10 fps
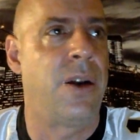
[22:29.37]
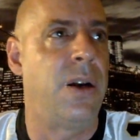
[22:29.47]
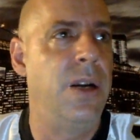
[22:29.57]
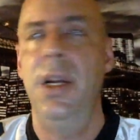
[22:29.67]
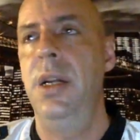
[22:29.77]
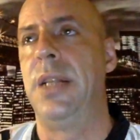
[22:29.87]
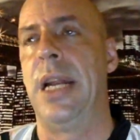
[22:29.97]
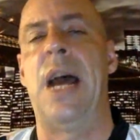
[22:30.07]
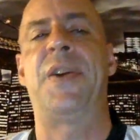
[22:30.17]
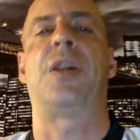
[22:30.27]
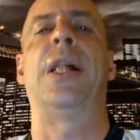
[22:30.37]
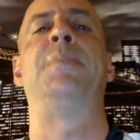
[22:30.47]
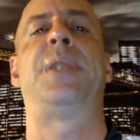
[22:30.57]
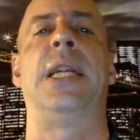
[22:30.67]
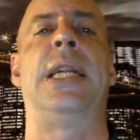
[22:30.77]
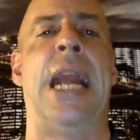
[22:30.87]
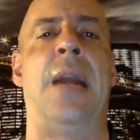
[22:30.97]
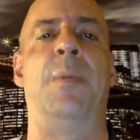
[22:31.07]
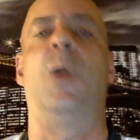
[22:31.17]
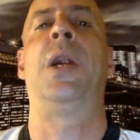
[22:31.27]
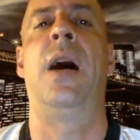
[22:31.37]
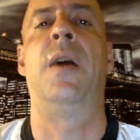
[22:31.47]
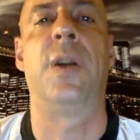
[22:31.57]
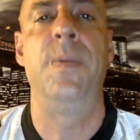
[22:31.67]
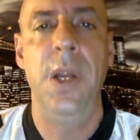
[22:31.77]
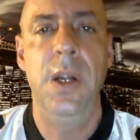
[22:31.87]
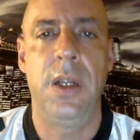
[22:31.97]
or they'd have a Clemson game or whatever.